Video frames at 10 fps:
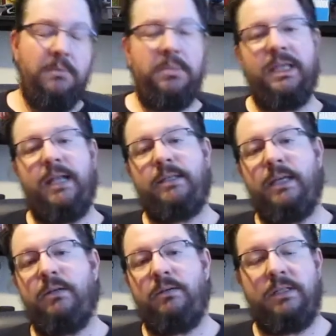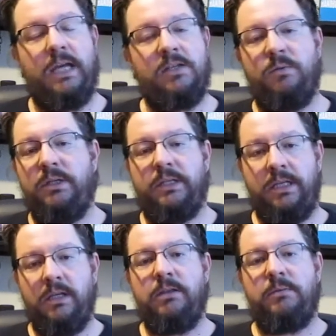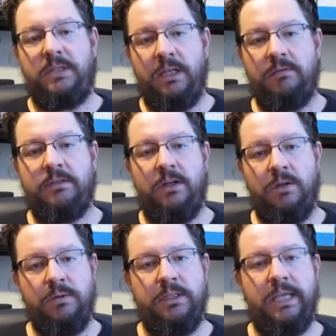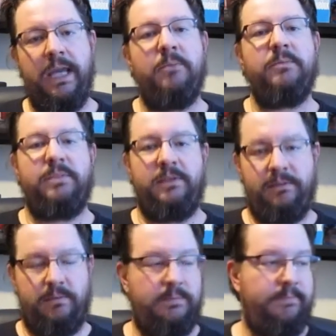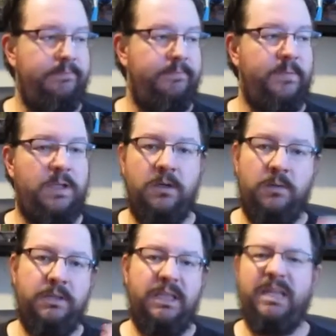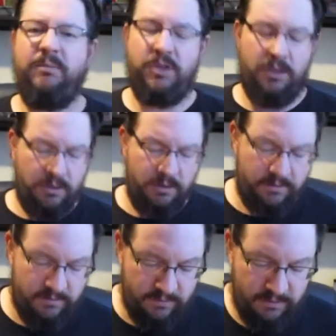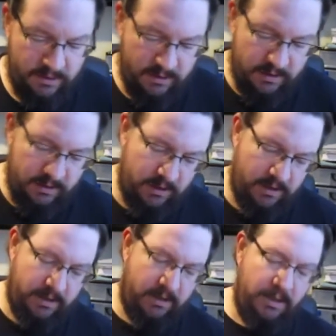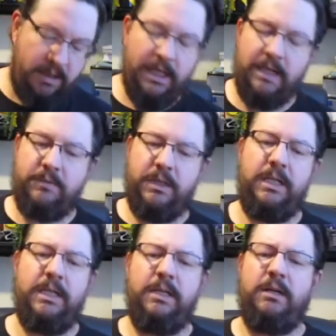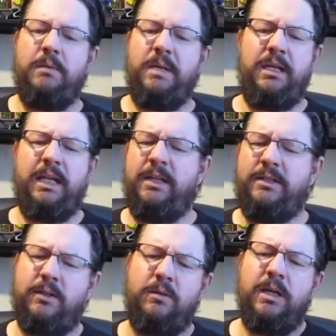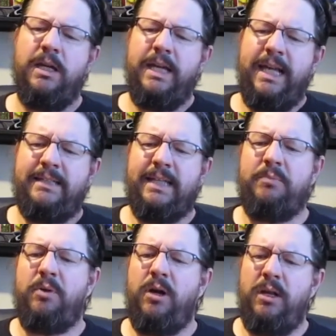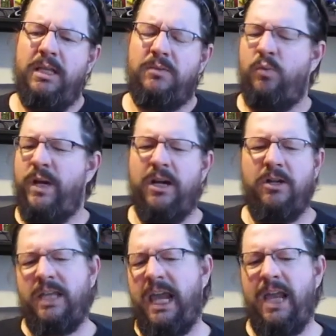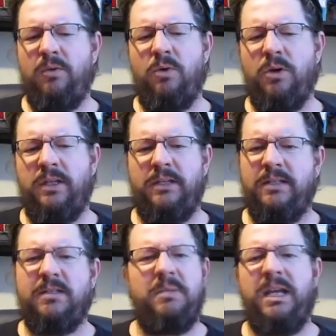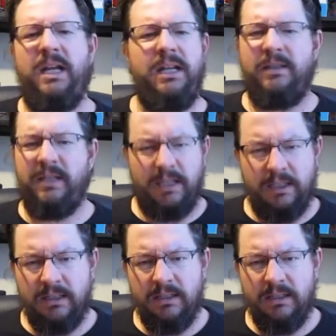But that's it, dude. These guys are willing to kill themselves to own the Dems, to own the libtards. That's what it is, you know what I mean? And so it's like part of this weird gang war that doesn't mean anything.